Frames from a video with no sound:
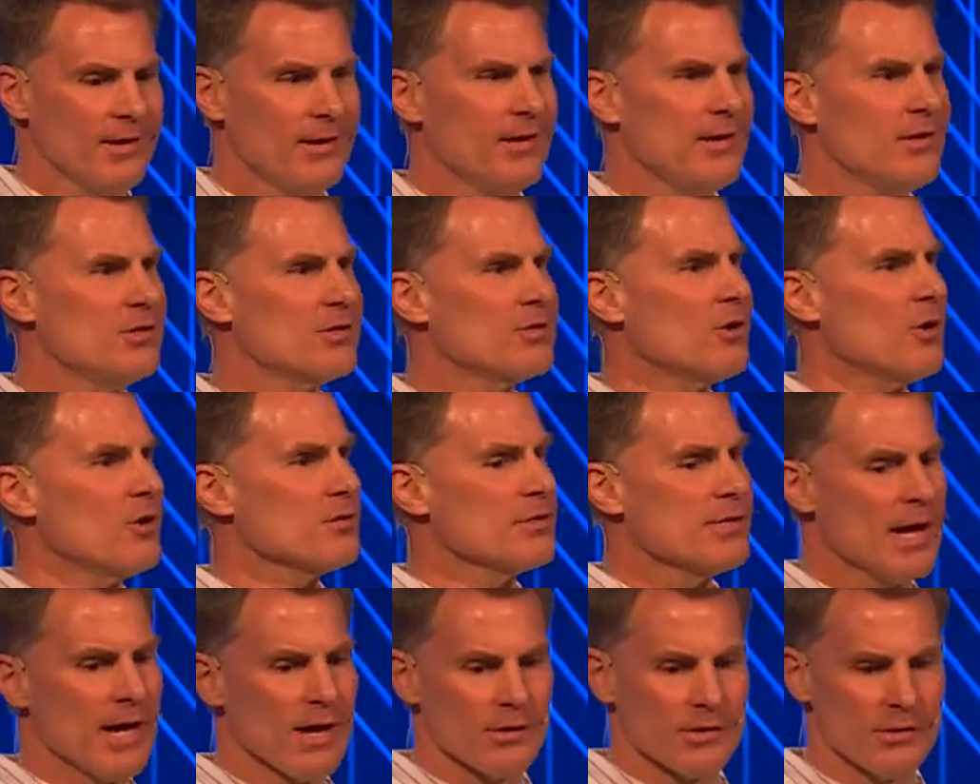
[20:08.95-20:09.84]
He starts
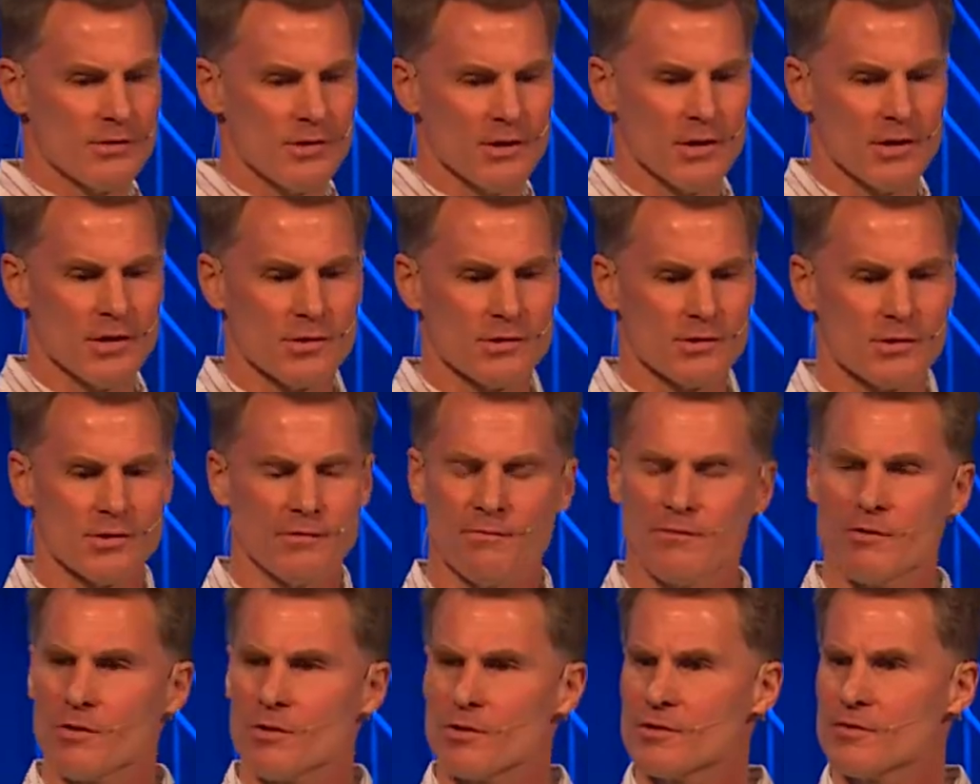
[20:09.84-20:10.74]
out in this,
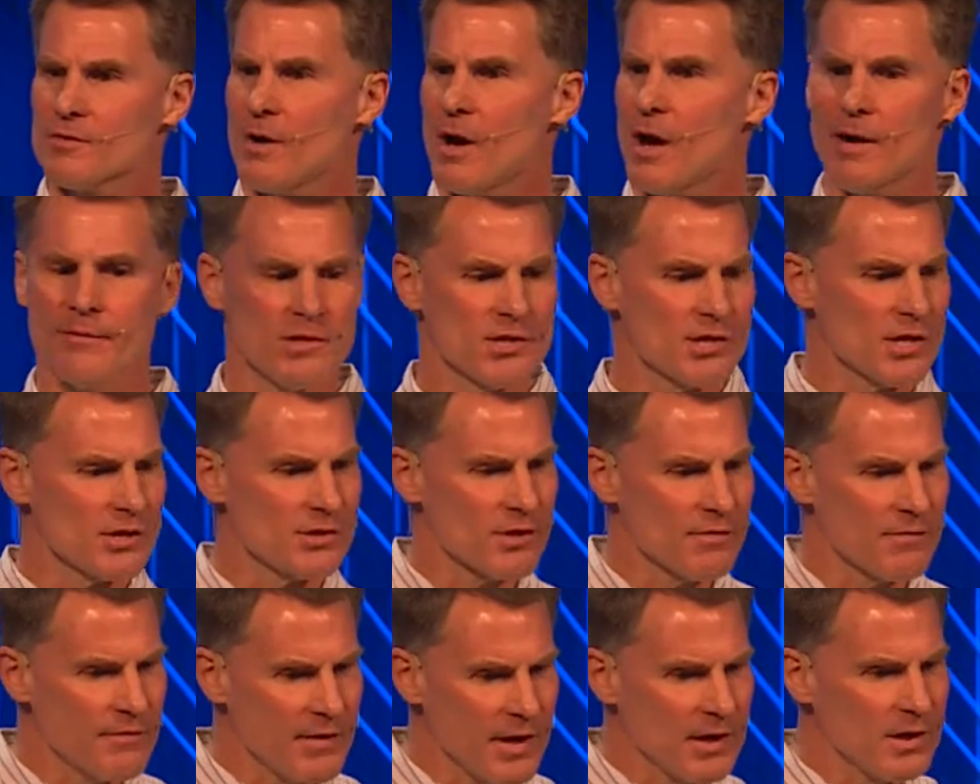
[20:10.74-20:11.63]
in verse 5. He says,
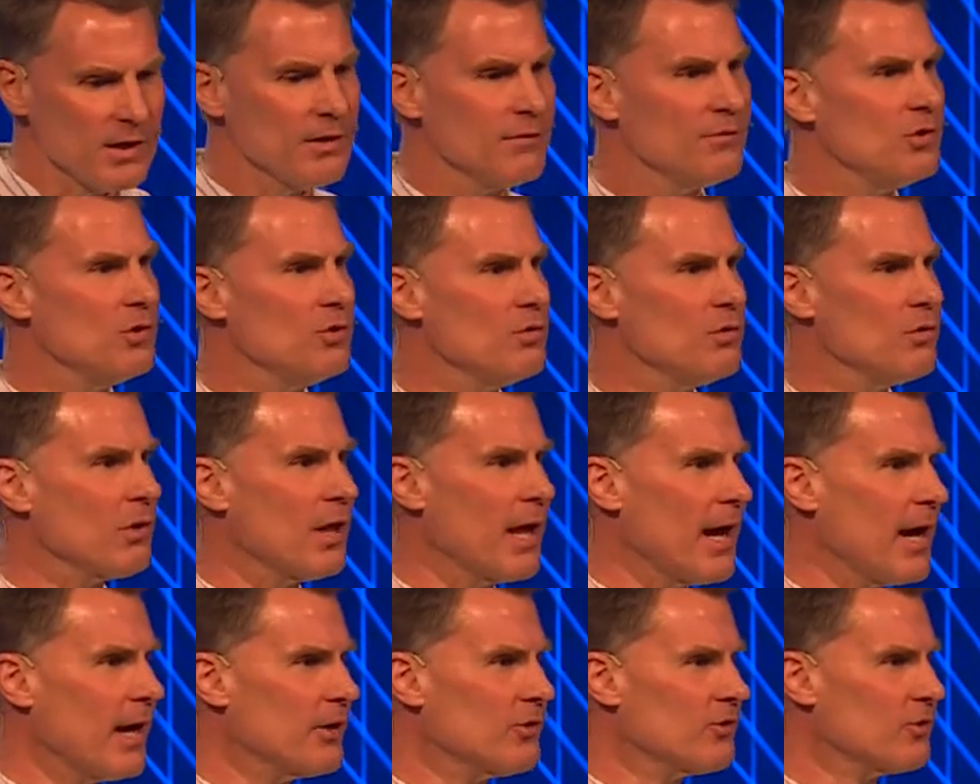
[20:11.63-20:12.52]
if any of you
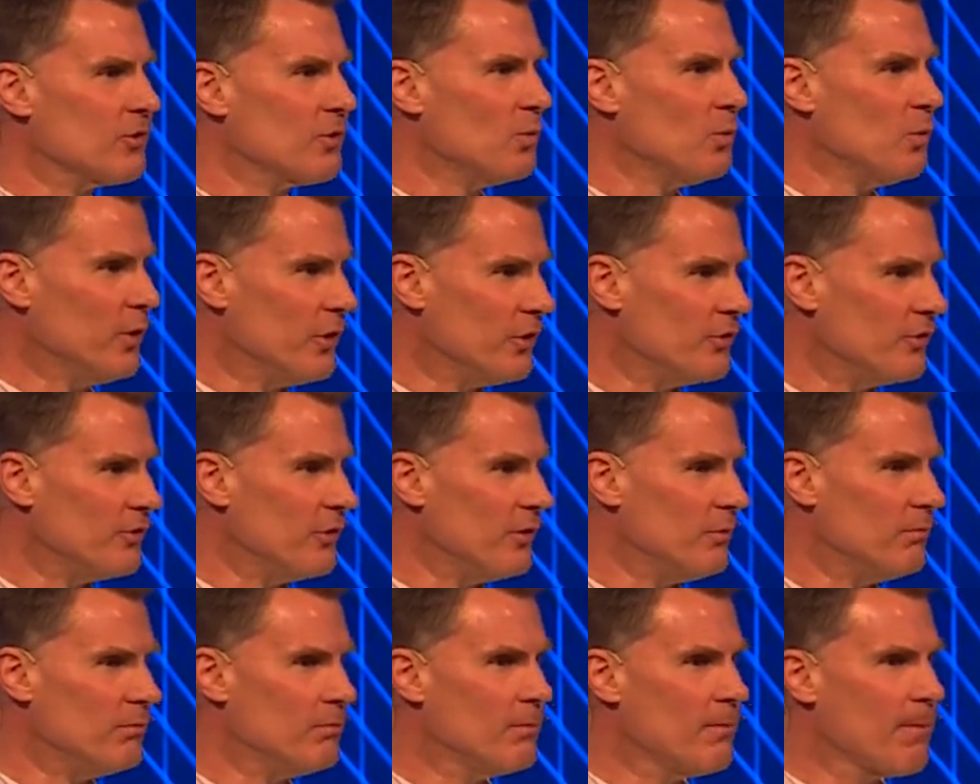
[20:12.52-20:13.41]
lacks
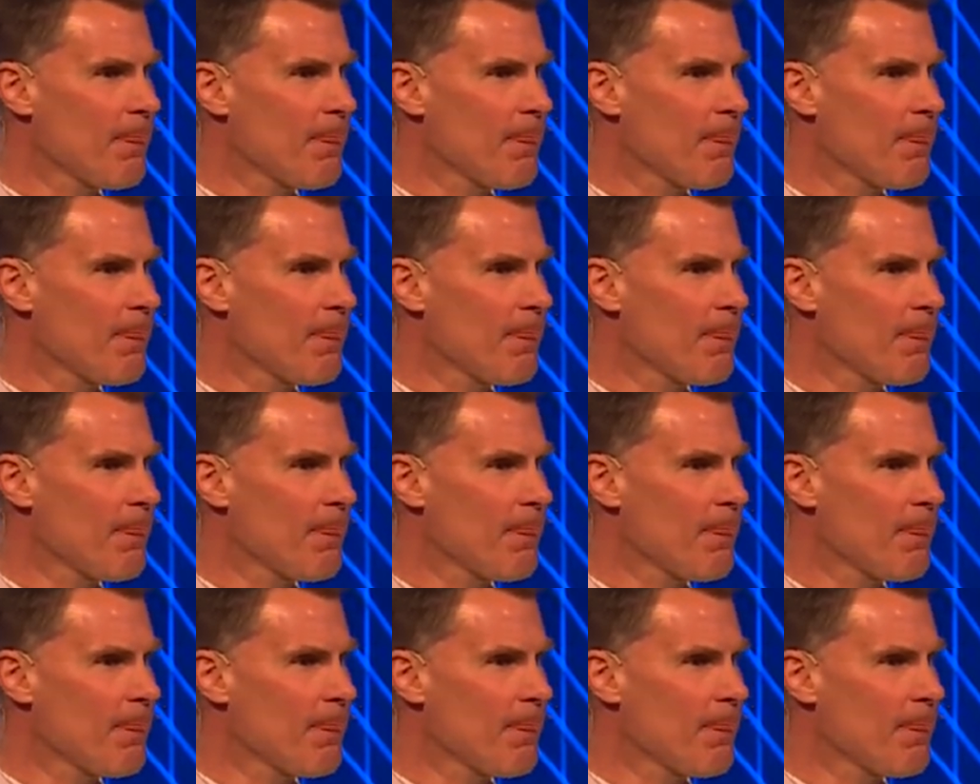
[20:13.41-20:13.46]
wisdom.